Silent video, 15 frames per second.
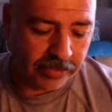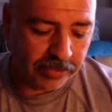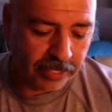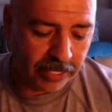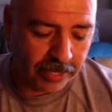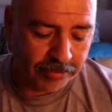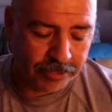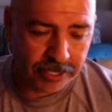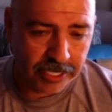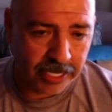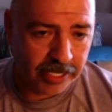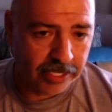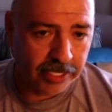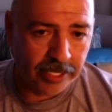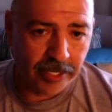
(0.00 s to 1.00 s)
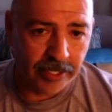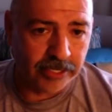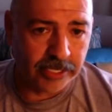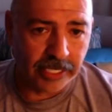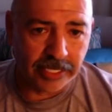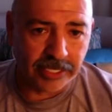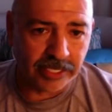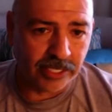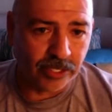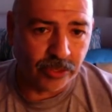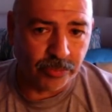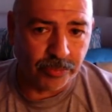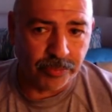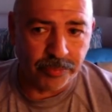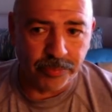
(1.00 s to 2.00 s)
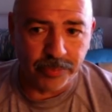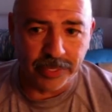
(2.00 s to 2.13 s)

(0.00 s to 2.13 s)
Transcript: Even after 10 years, I still